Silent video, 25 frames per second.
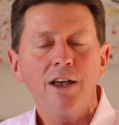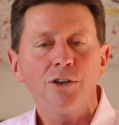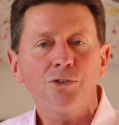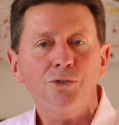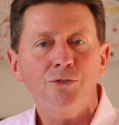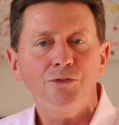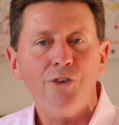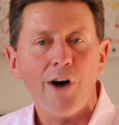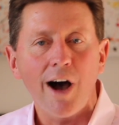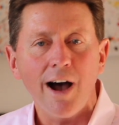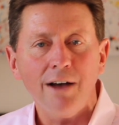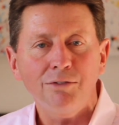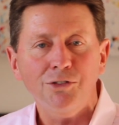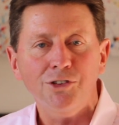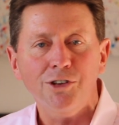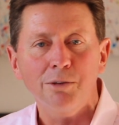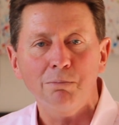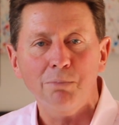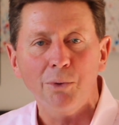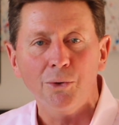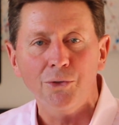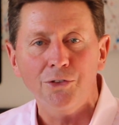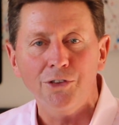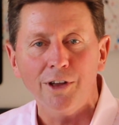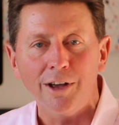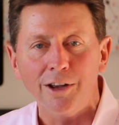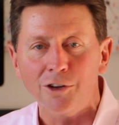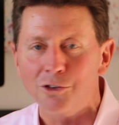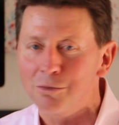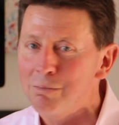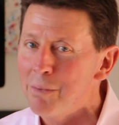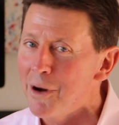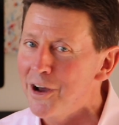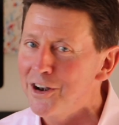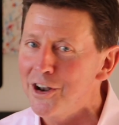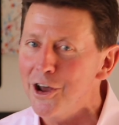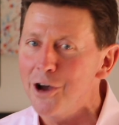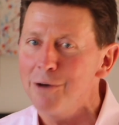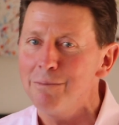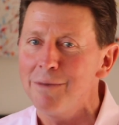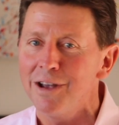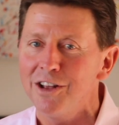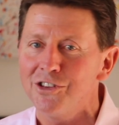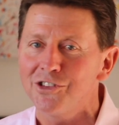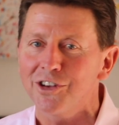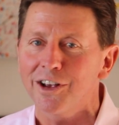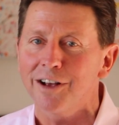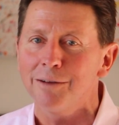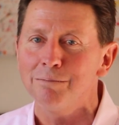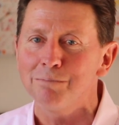here's 5 simple things, by no
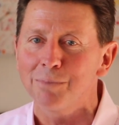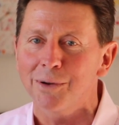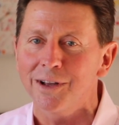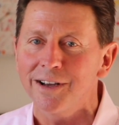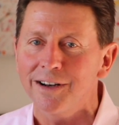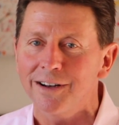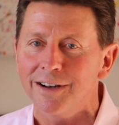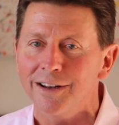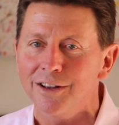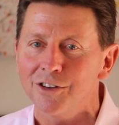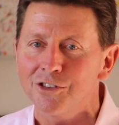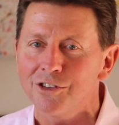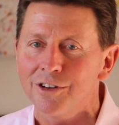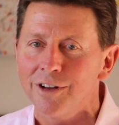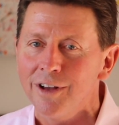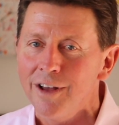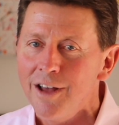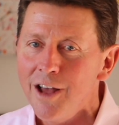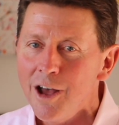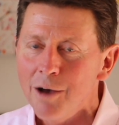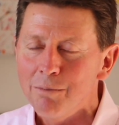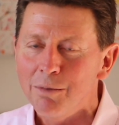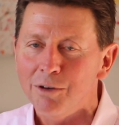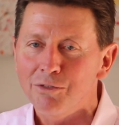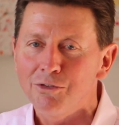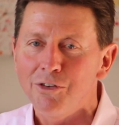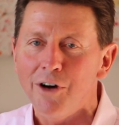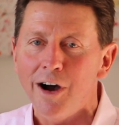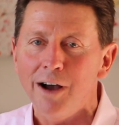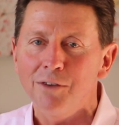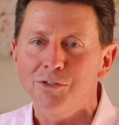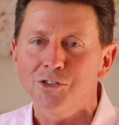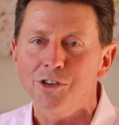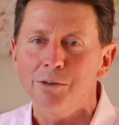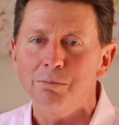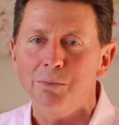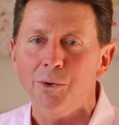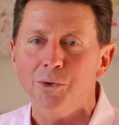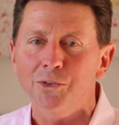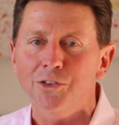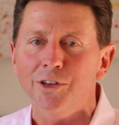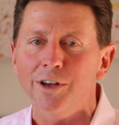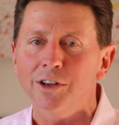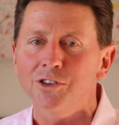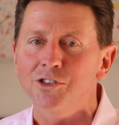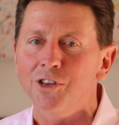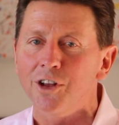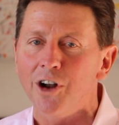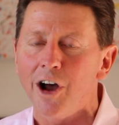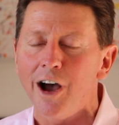means a complete list, but 5 simple
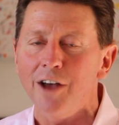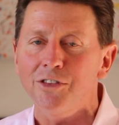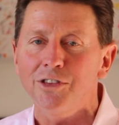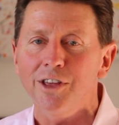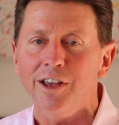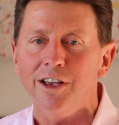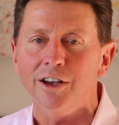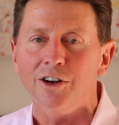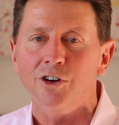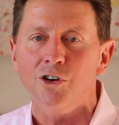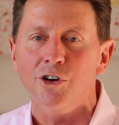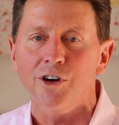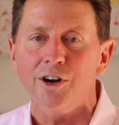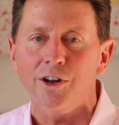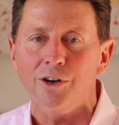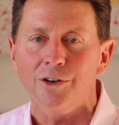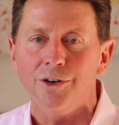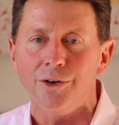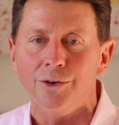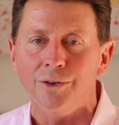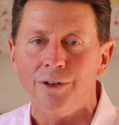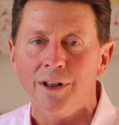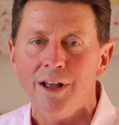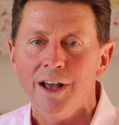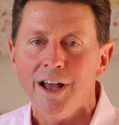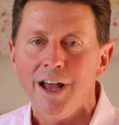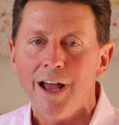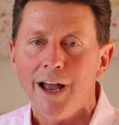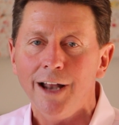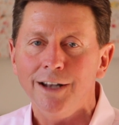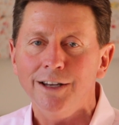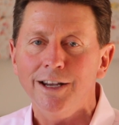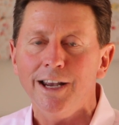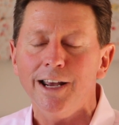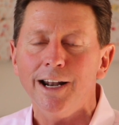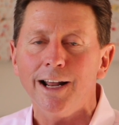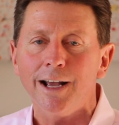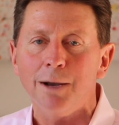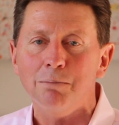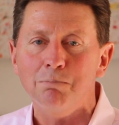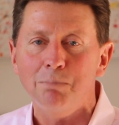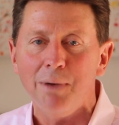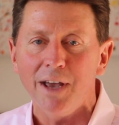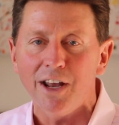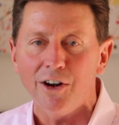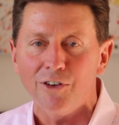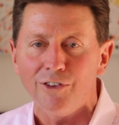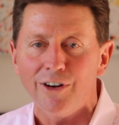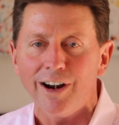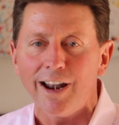things that I think are critical in getting a
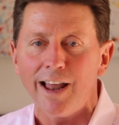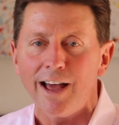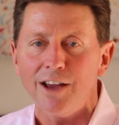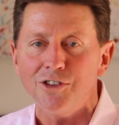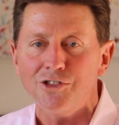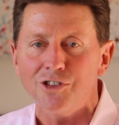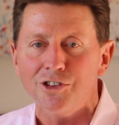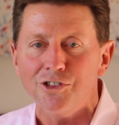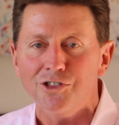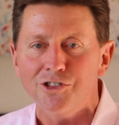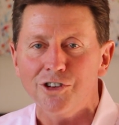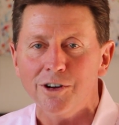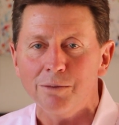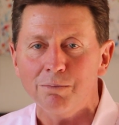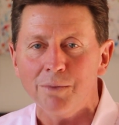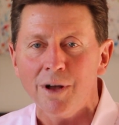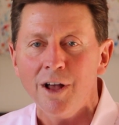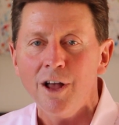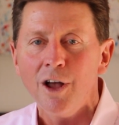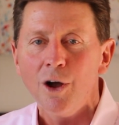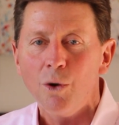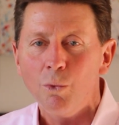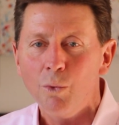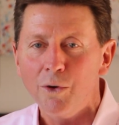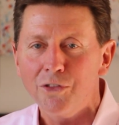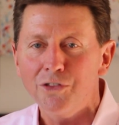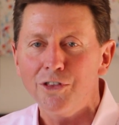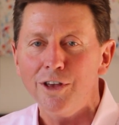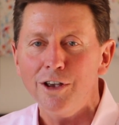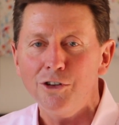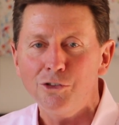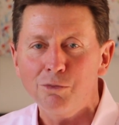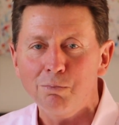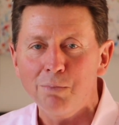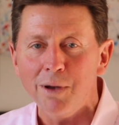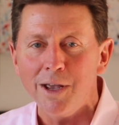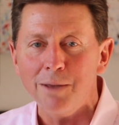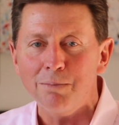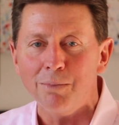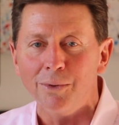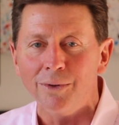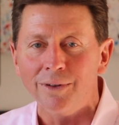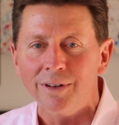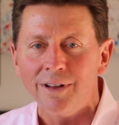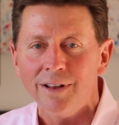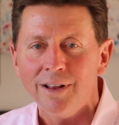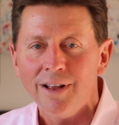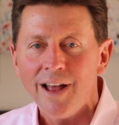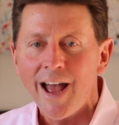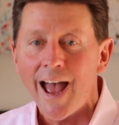better relationship with these
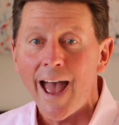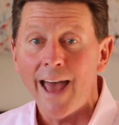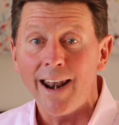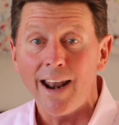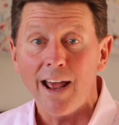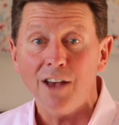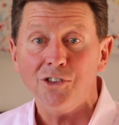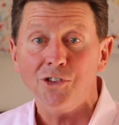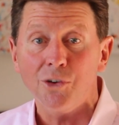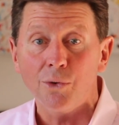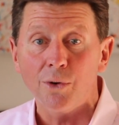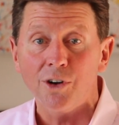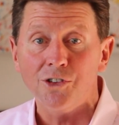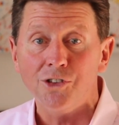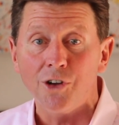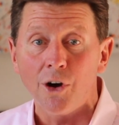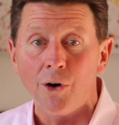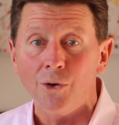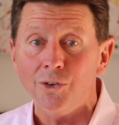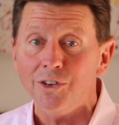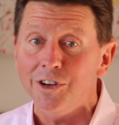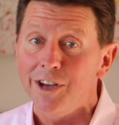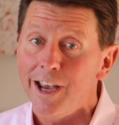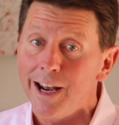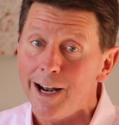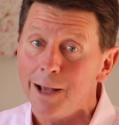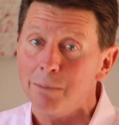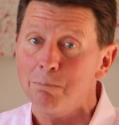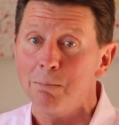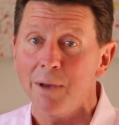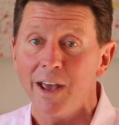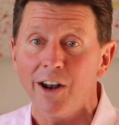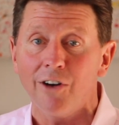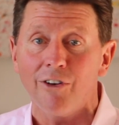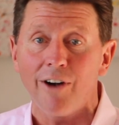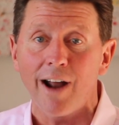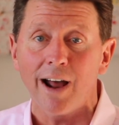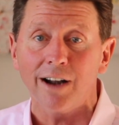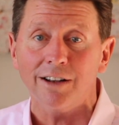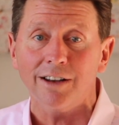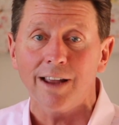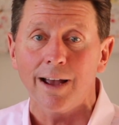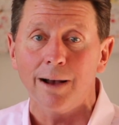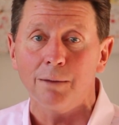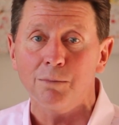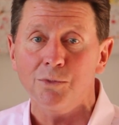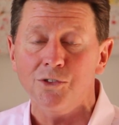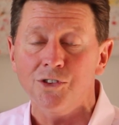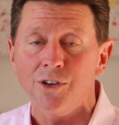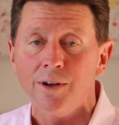people, and as a result, getting better
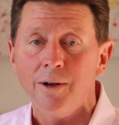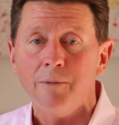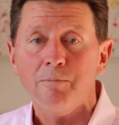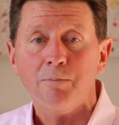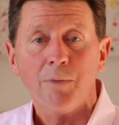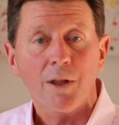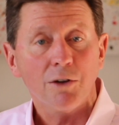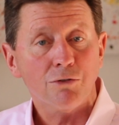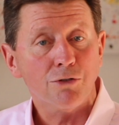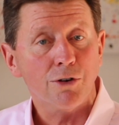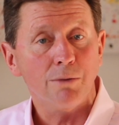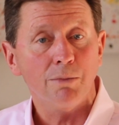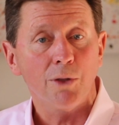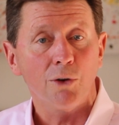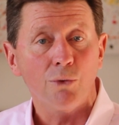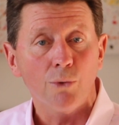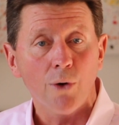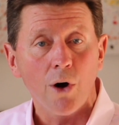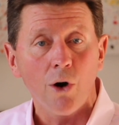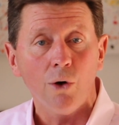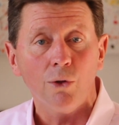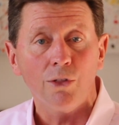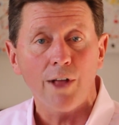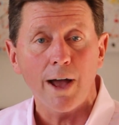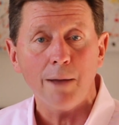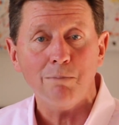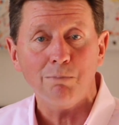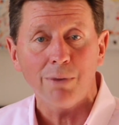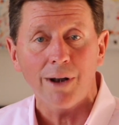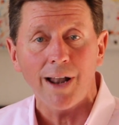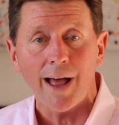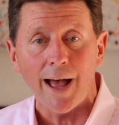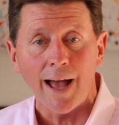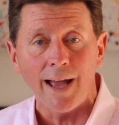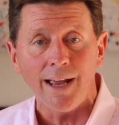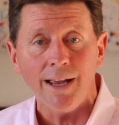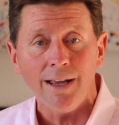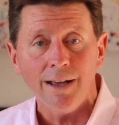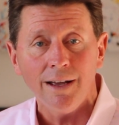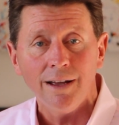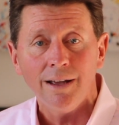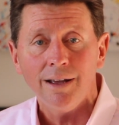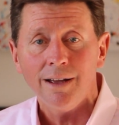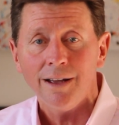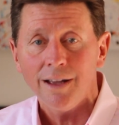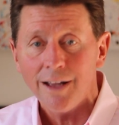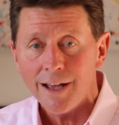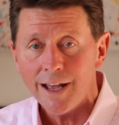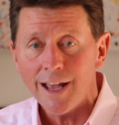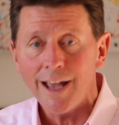outcomes from the role they play
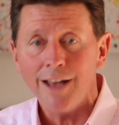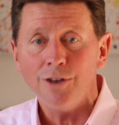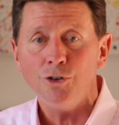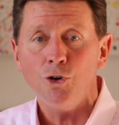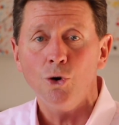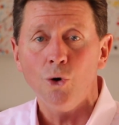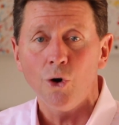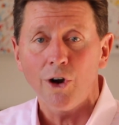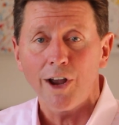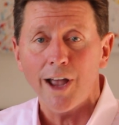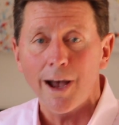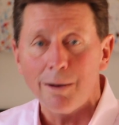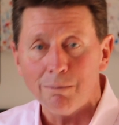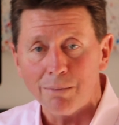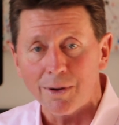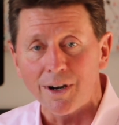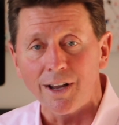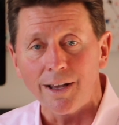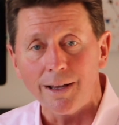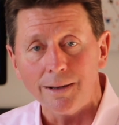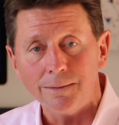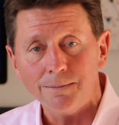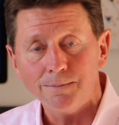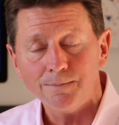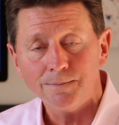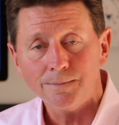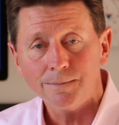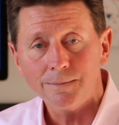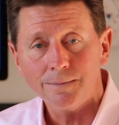in your company.